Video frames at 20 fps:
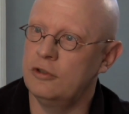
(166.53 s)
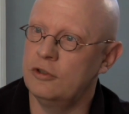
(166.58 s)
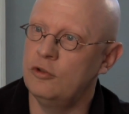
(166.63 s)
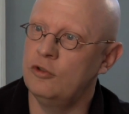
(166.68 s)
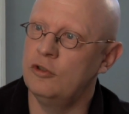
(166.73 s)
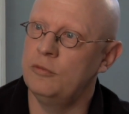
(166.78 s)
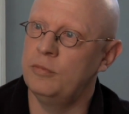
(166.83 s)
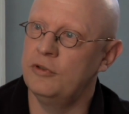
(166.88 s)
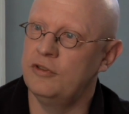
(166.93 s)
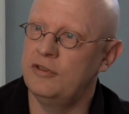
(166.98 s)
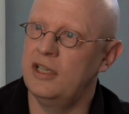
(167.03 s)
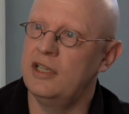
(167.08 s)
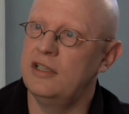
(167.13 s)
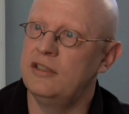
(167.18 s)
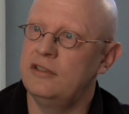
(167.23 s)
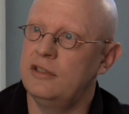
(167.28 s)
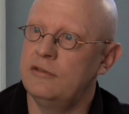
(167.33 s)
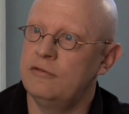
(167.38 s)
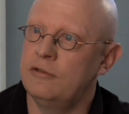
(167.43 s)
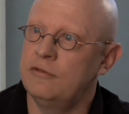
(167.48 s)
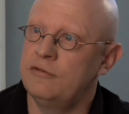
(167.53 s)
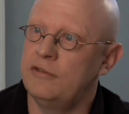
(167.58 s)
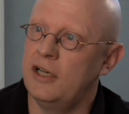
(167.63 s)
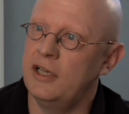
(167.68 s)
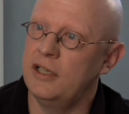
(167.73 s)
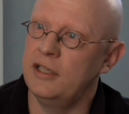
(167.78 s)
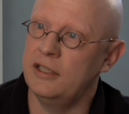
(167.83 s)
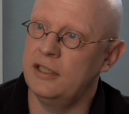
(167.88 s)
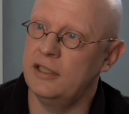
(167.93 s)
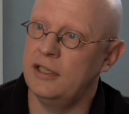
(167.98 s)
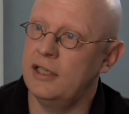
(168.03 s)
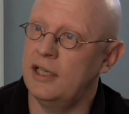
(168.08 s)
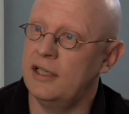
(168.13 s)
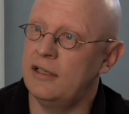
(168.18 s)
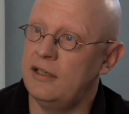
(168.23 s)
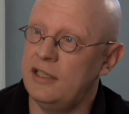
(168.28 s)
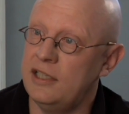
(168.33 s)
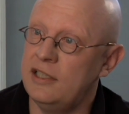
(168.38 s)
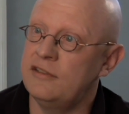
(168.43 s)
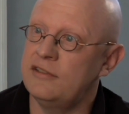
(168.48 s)
good potential for finding
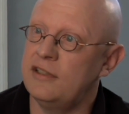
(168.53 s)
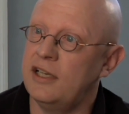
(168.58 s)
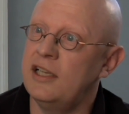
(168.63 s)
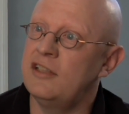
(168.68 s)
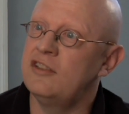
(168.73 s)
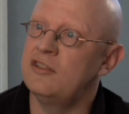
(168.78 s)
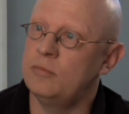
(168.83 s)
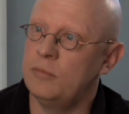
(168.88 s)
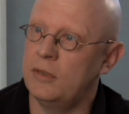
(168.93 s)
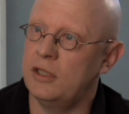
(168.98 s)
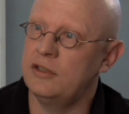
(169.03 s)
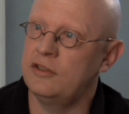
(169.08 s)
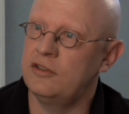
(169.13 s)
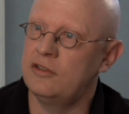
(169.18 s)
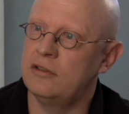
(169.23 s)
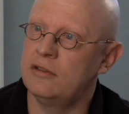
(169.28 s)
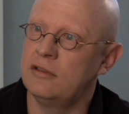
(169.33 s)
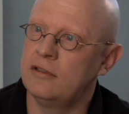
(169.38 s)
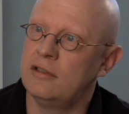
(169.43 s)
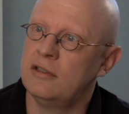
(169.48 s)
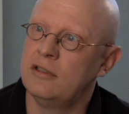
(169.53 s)
at least as much